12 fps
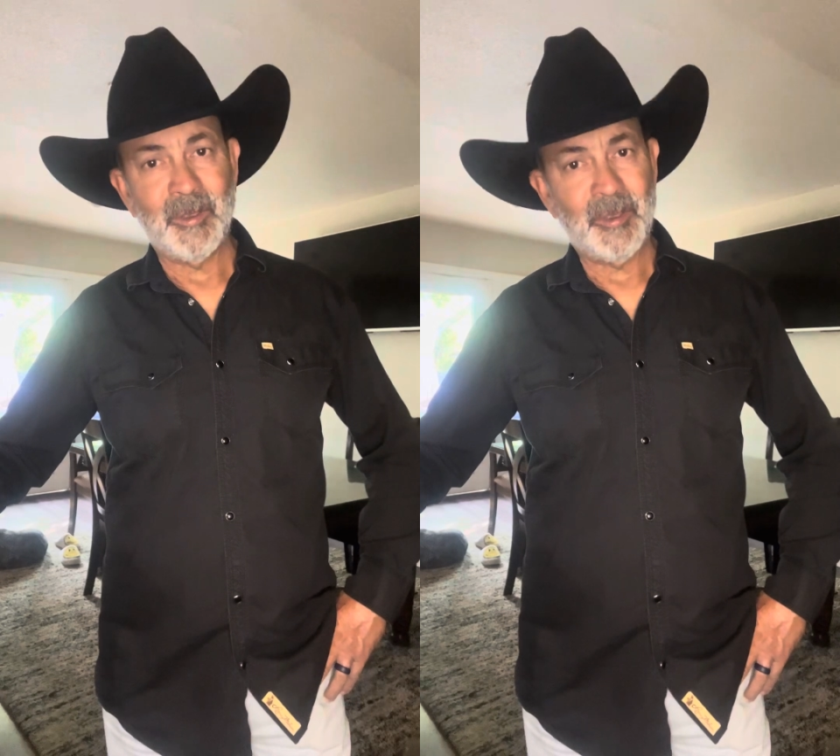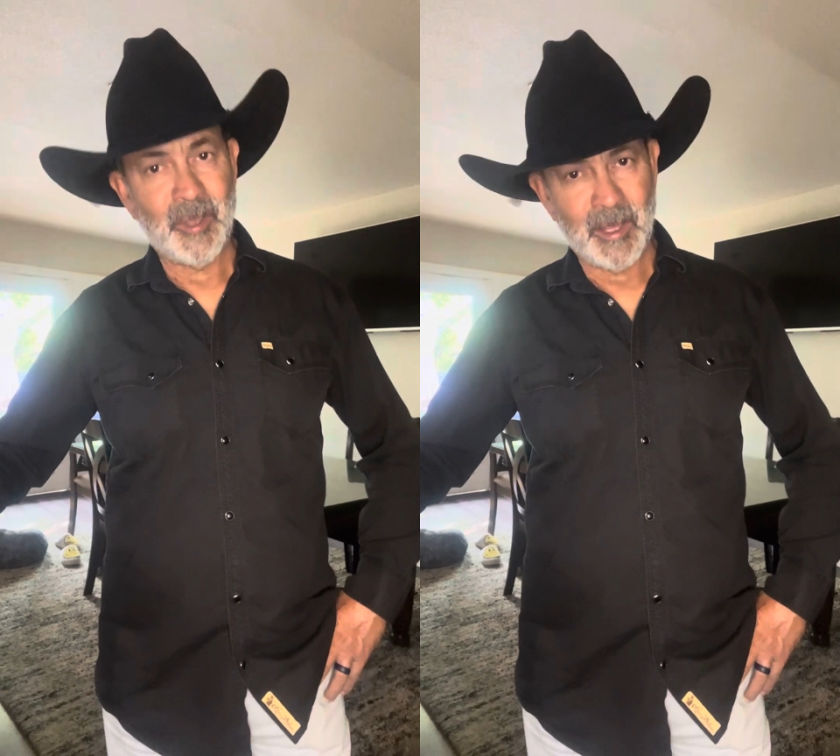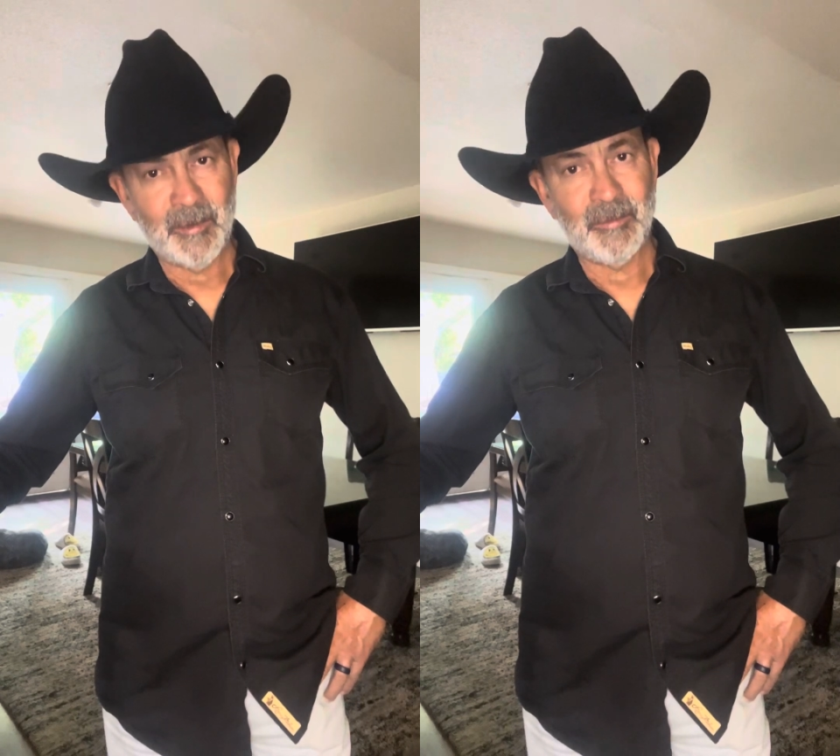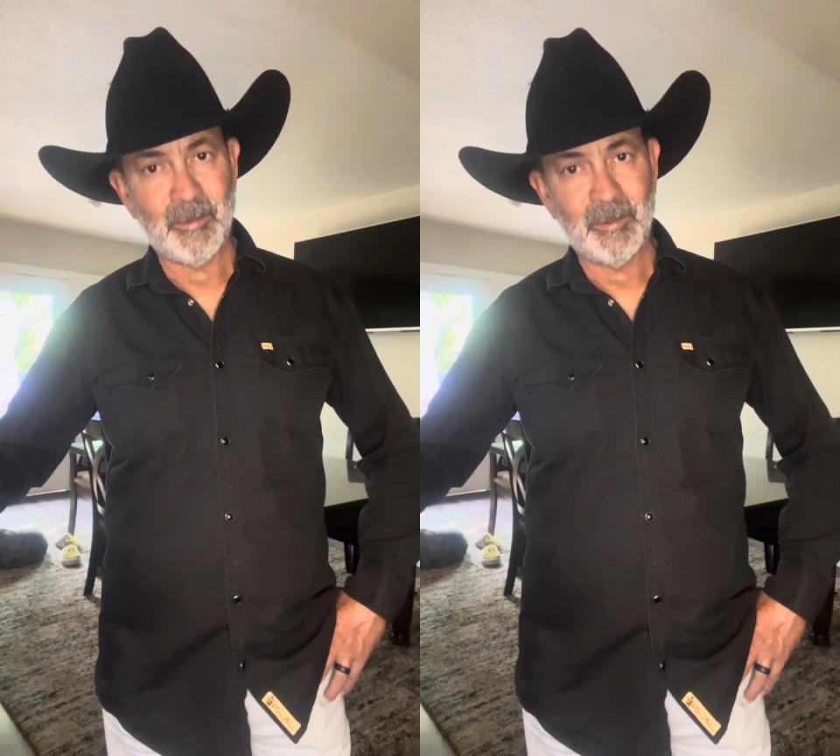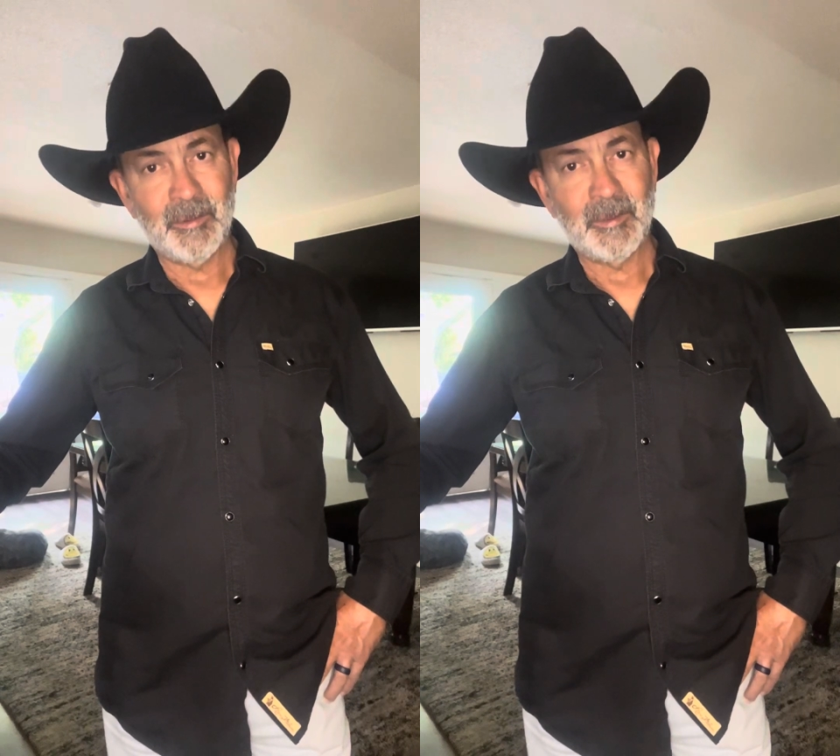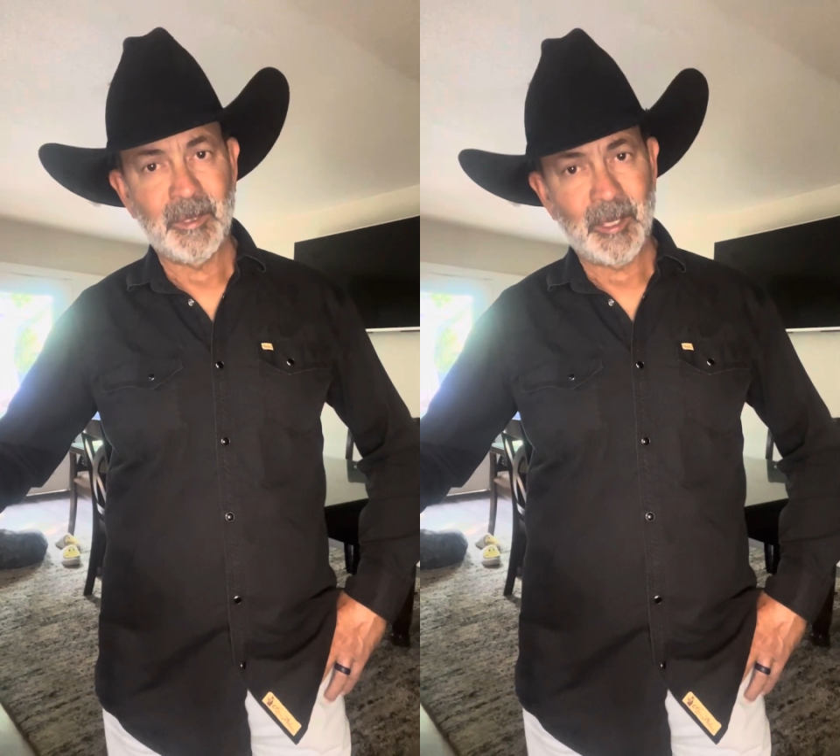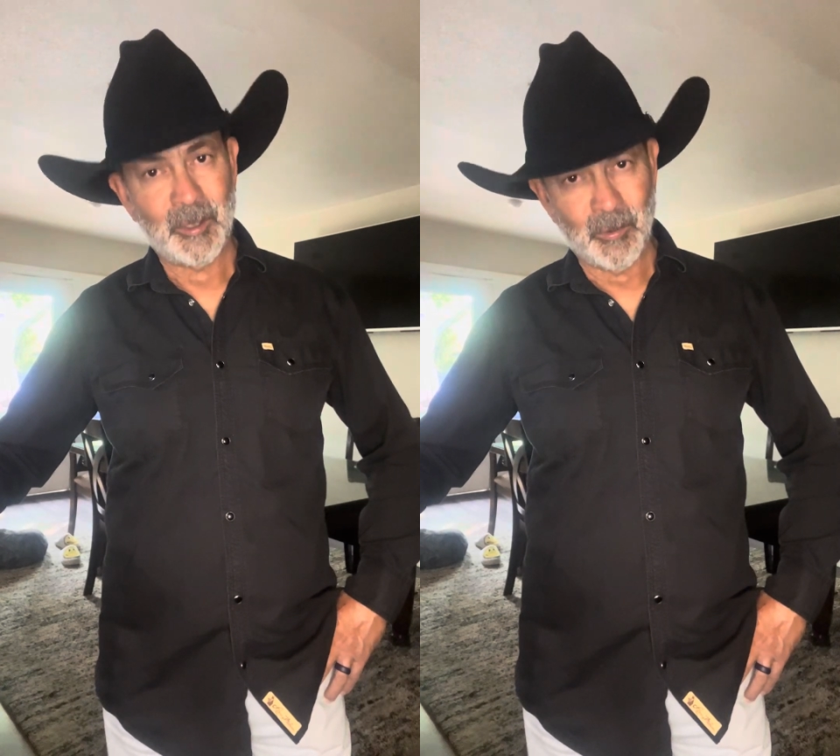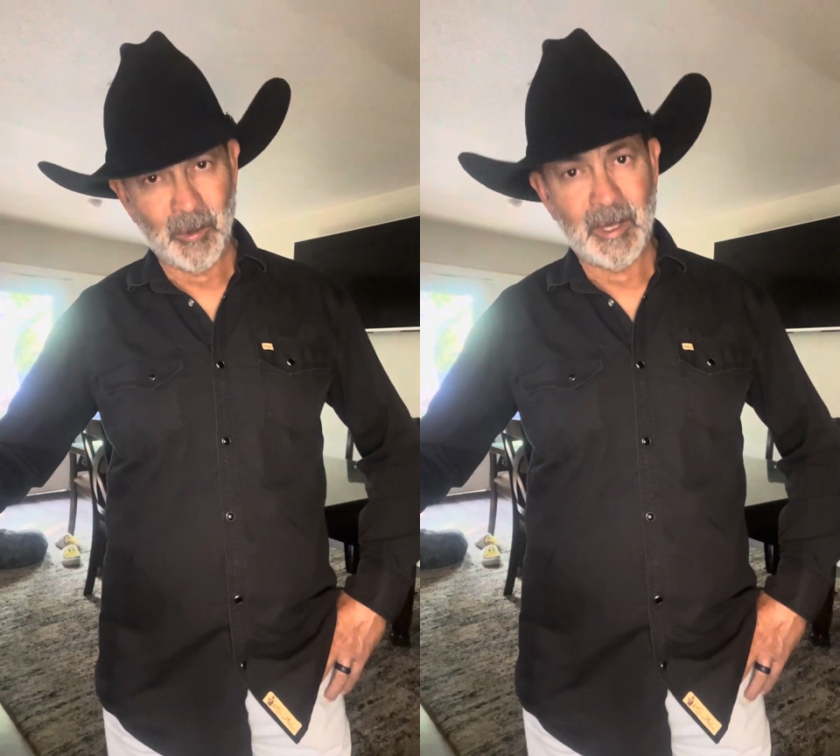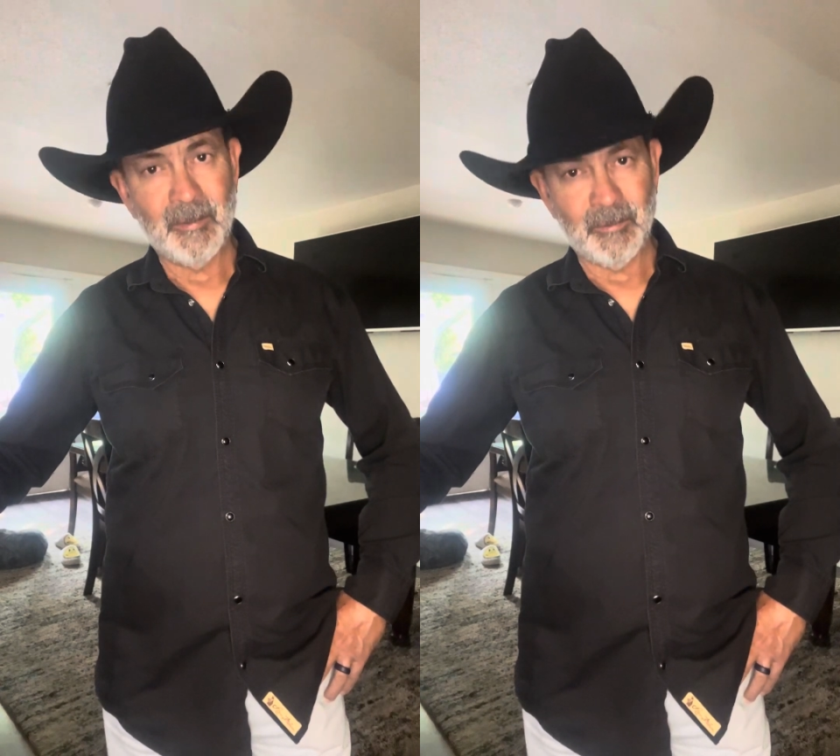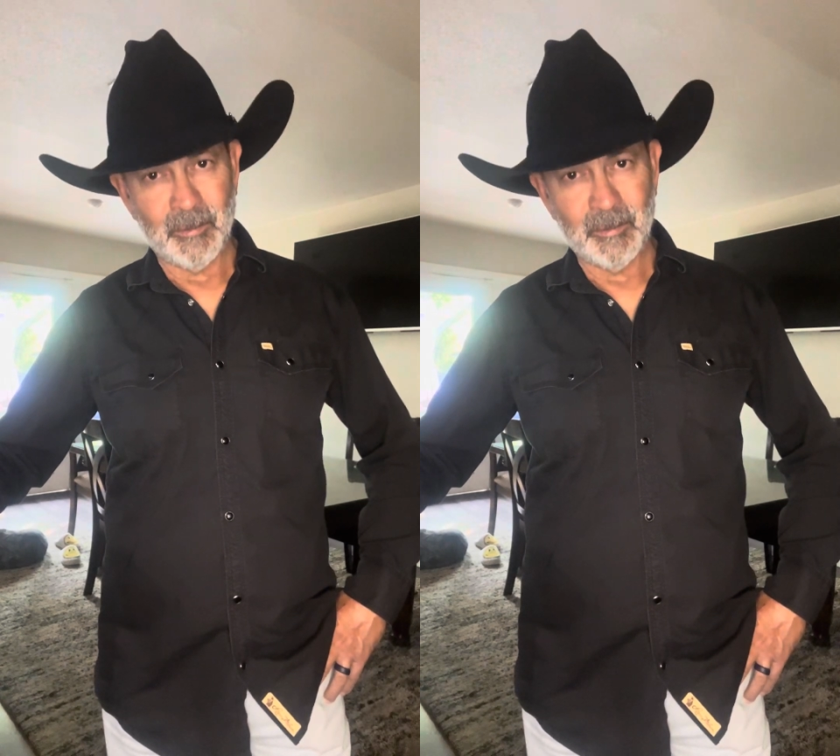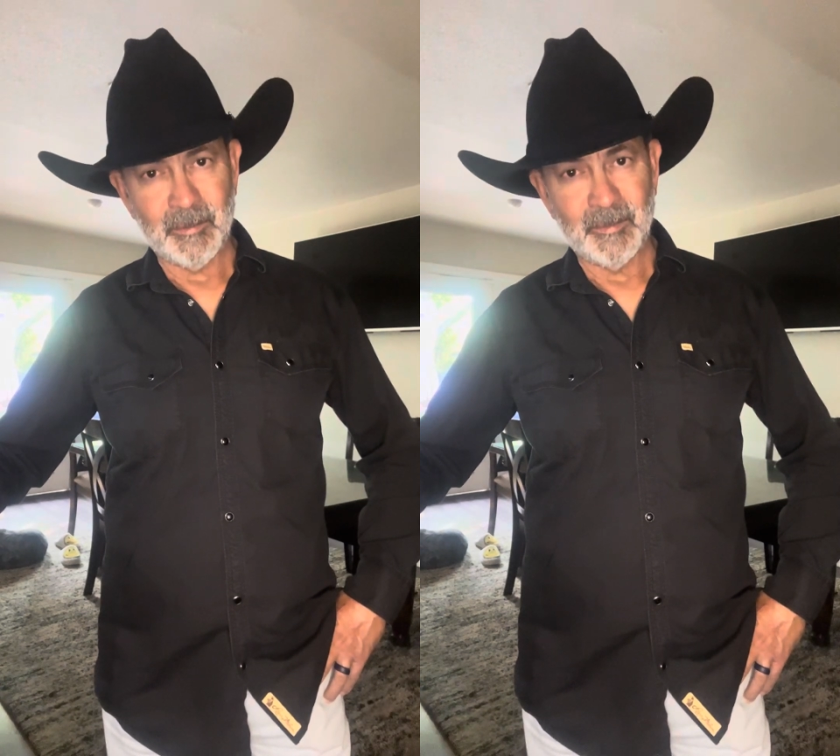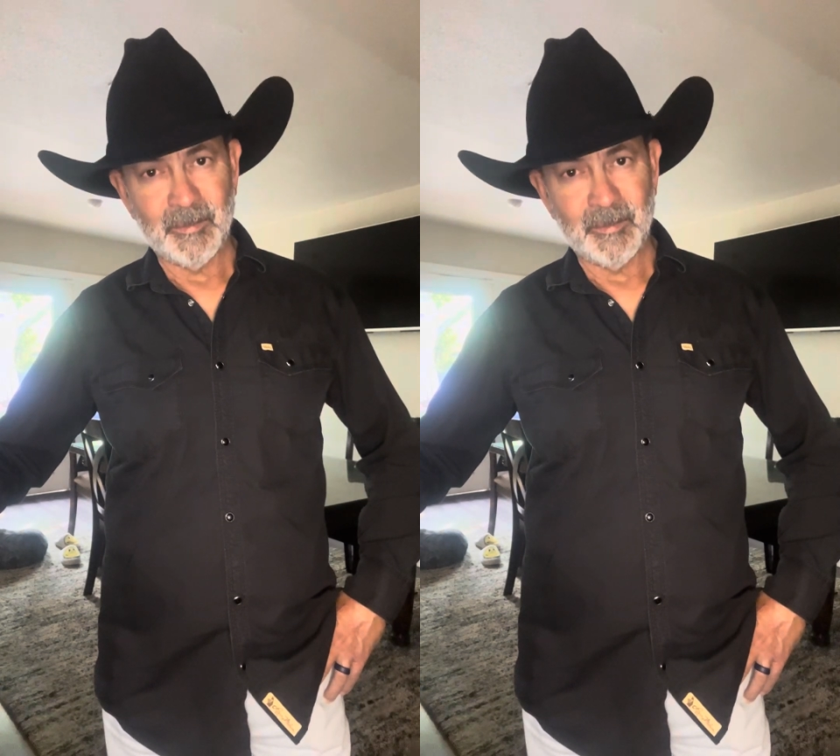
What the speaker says: thankful and grateful